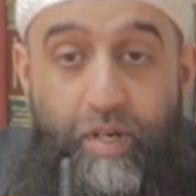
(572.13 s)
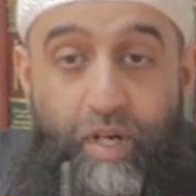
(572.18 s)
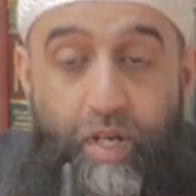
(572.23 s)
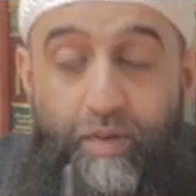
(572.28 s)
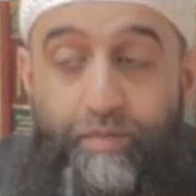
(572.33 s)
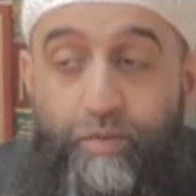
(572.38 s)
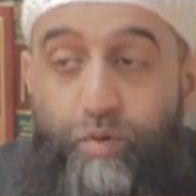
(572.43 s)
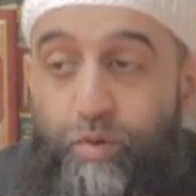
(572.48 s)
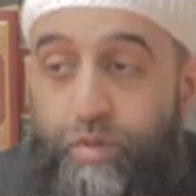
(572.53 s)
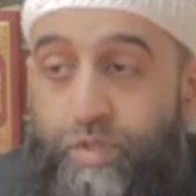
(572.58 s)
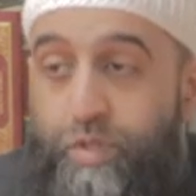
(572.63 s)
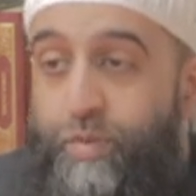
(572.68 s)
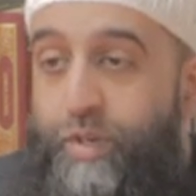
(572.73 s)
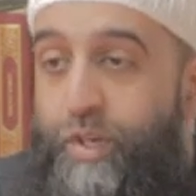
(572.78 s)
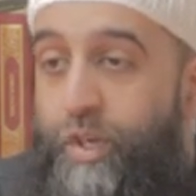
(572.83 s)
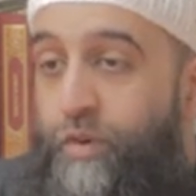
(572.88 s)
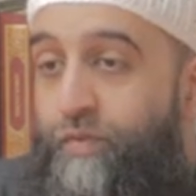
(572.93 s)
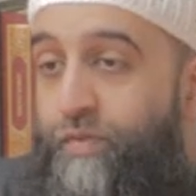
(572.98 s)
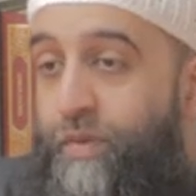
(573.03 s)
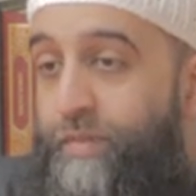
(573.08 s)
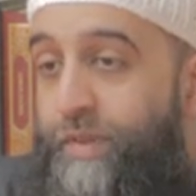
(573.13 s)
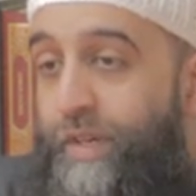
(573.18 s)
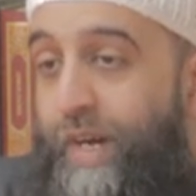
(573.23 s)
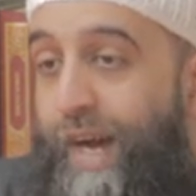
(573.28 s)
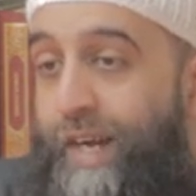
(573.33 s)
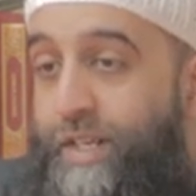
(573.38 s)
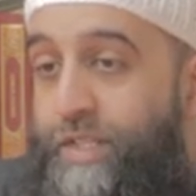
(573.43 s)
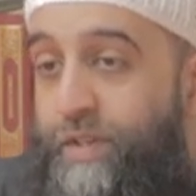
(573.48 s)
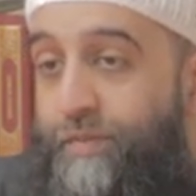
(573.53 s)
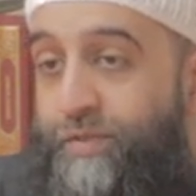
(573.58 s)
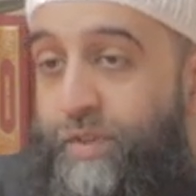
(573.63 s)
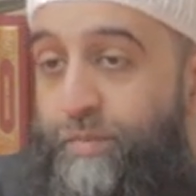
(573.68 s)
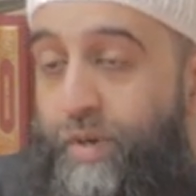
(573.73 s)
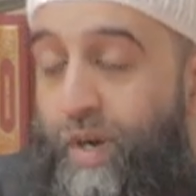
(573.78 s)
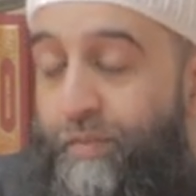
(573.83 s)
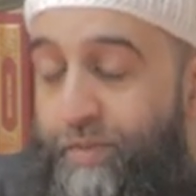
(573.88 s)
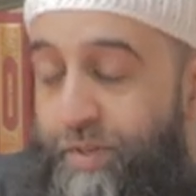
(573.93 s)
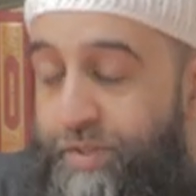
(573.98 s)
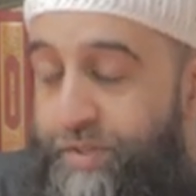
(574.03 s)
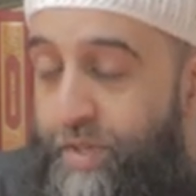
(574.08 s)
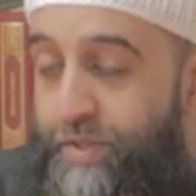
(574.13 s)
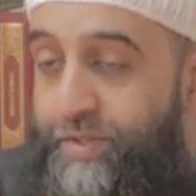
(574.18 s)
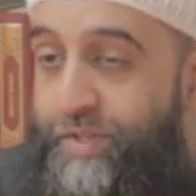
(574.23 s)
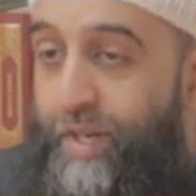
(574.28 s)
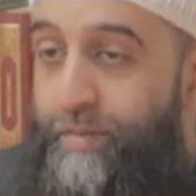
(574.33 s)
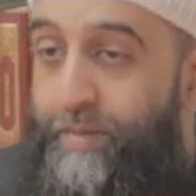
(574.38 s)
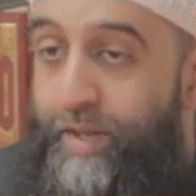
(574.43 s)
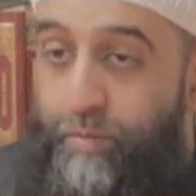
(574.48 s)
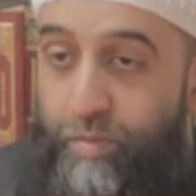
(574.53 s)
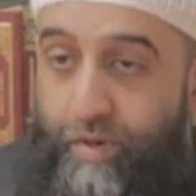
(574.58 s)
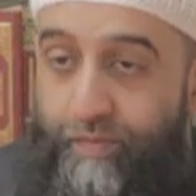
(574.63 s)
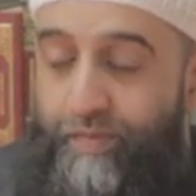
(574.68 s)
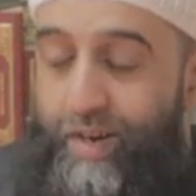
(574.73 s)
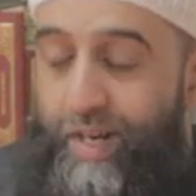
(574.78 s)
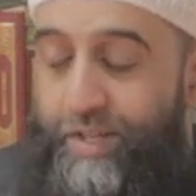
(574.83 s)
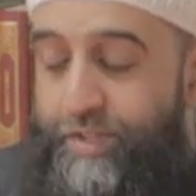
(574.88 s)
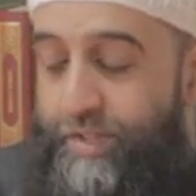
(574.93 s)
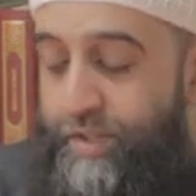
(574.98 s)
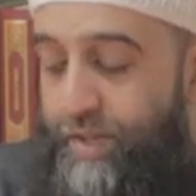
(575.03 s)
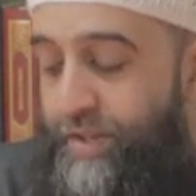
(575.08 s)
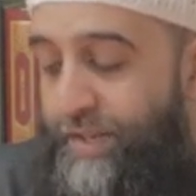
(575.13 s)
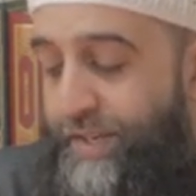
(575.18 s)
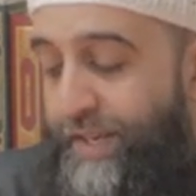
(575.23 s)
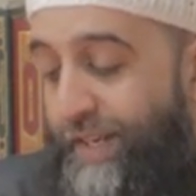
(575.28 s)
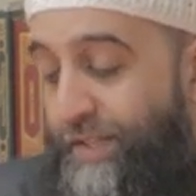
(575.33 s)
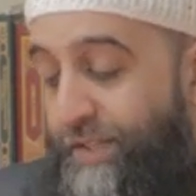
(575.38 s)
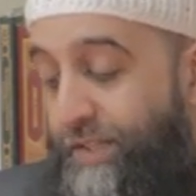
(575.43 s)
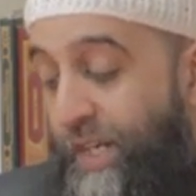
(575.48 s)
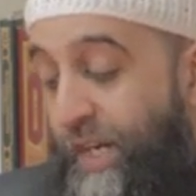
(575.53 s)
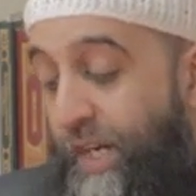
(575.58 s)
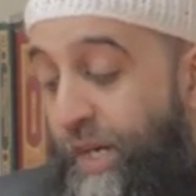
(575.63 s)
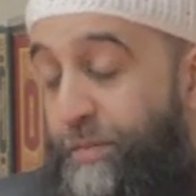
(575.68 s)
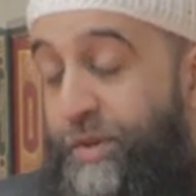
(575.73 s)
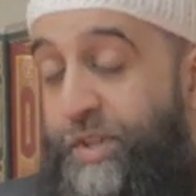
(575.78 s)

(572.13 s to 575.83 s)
And of course, we know from the acts of the prophets that they would fast on other days.